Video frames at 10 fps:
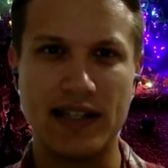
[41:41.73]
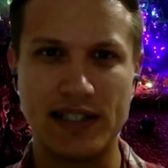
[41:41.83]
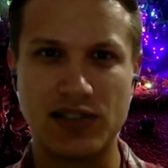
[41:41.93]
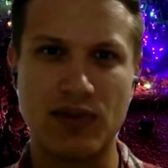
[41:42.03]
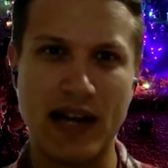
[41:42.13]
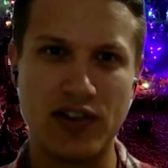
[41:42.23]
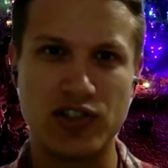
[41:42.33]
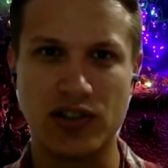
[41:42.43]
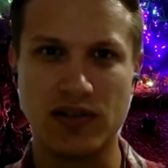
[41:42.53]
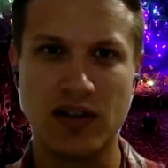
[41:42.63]
That's
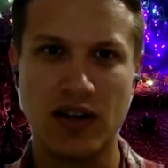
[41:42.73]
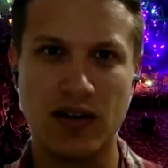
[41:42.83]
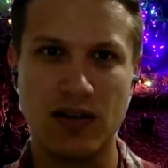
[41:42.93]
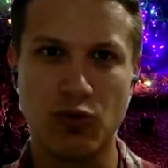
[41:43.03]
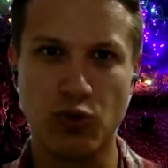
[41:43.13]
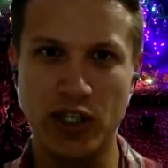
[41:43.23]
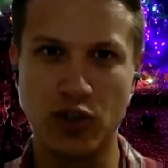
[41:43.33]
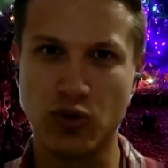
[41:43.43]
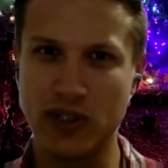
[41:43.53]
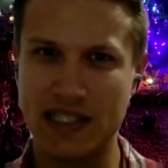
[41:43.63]
around your
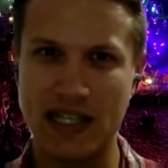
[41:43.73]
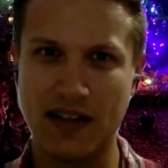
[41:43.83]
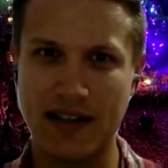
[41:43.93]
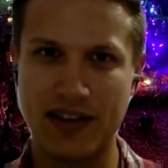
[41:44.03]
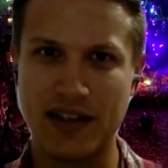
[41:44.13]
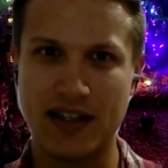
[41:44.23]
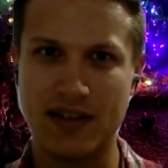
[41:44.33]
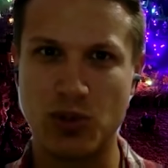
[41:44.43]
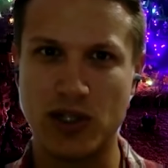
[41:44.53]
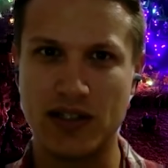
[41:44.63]
real retail, I think,
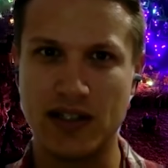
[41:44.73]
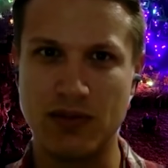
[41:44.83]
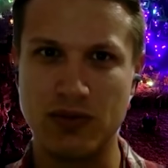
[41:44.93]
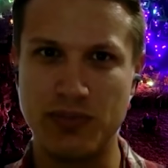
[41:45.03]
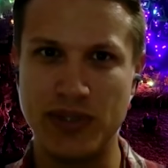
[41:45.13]
of what it True.